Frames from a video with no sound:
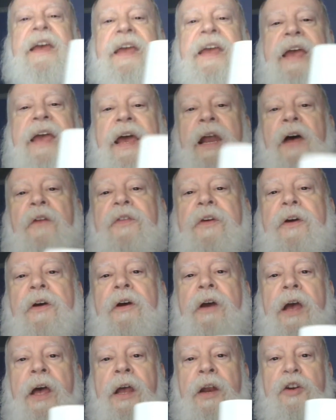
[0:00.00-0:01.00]
get out
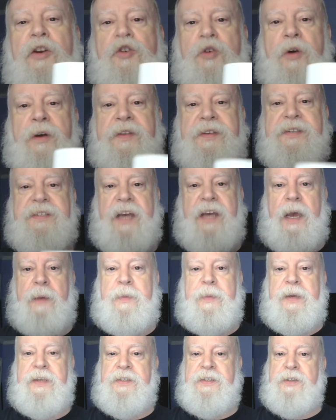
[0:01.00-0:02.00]
there and enjoy the sky,
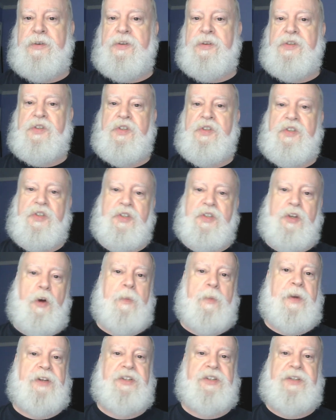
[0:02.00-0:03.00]
because there is so
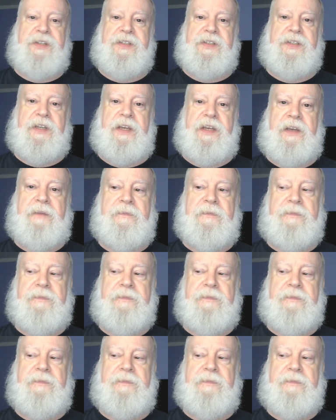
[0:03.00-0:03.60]
much to see.